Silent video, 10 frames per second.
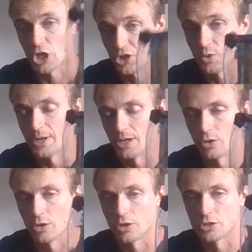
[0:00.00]
I do eat a lot
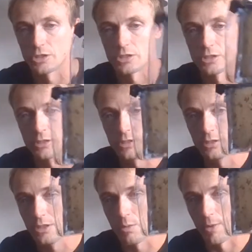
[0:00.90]
of couscous
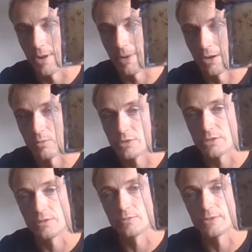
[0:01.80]
when I'm out
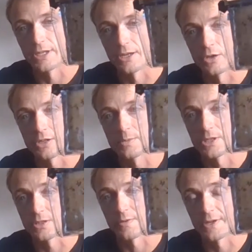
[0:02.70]
for day hikes,
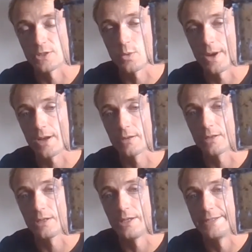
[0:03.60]
because I think it's quick,
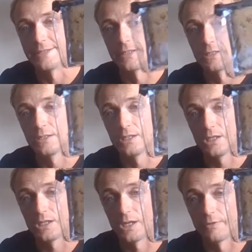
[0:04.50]
easy,
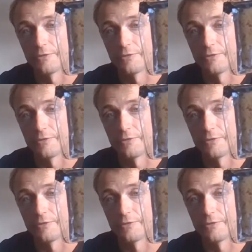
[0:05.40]
and